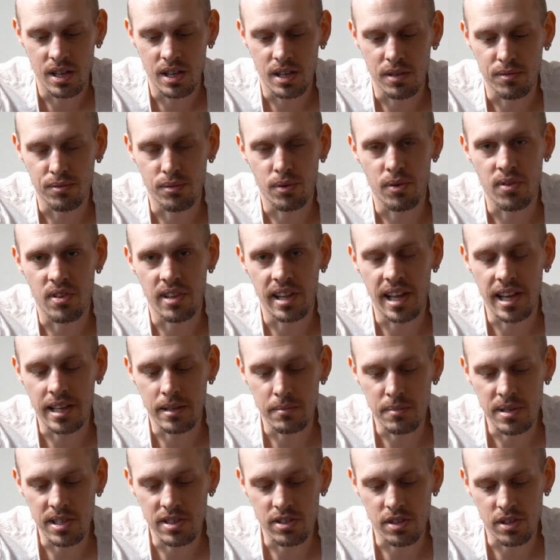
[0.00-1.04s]
for the light
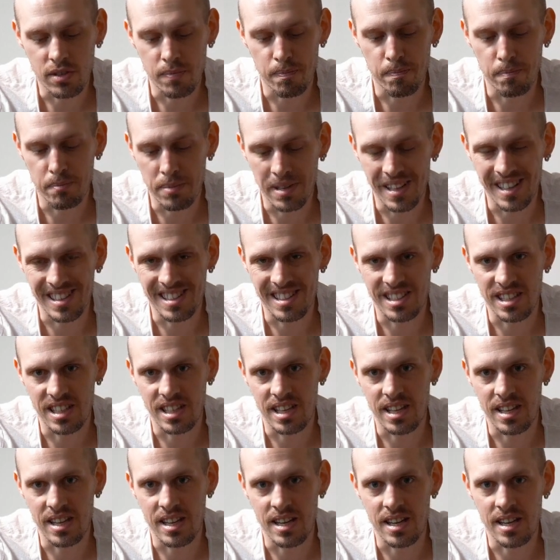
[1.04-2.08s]
meter, but
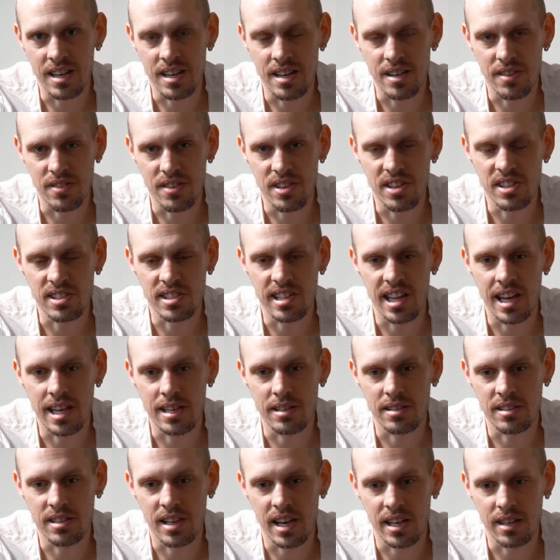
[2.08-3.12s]
these
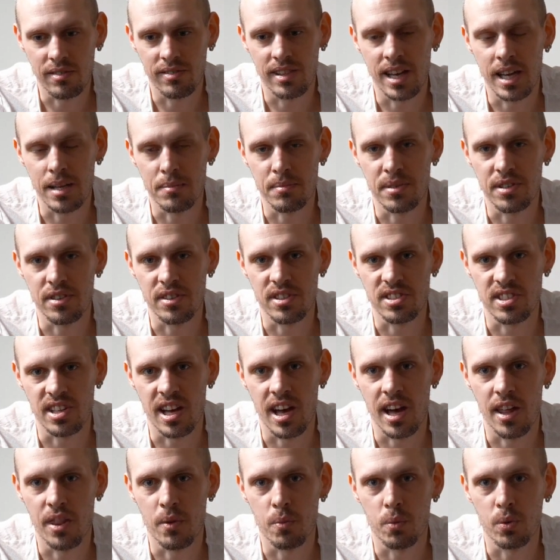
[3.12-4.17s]
kind of light meters
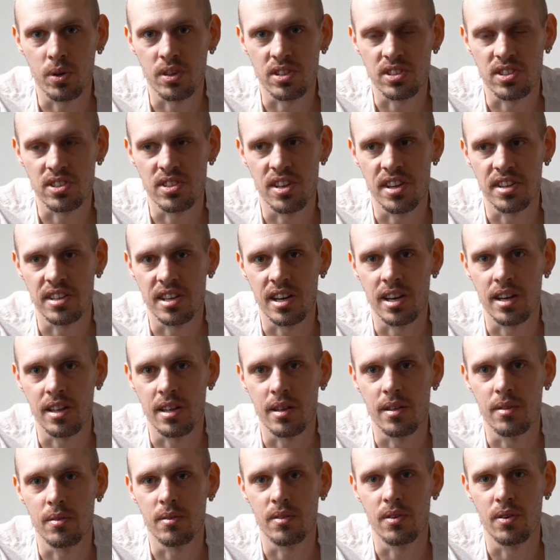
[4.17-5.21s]
are the ones that are
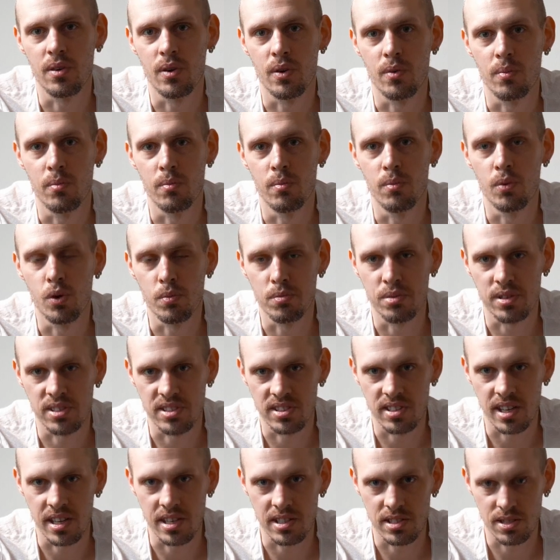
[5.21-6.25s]
more
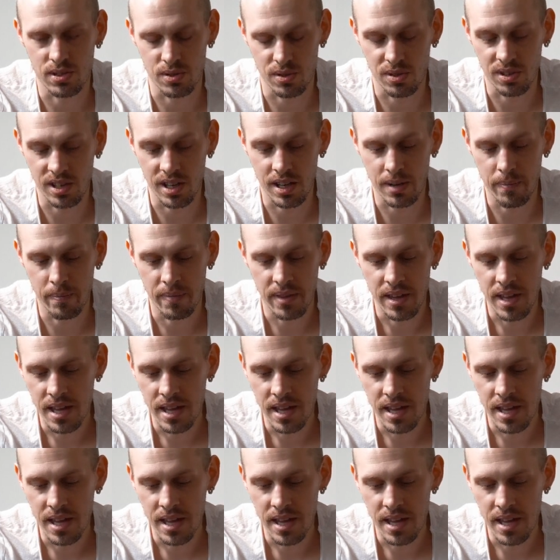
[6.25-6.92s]
precise, okay?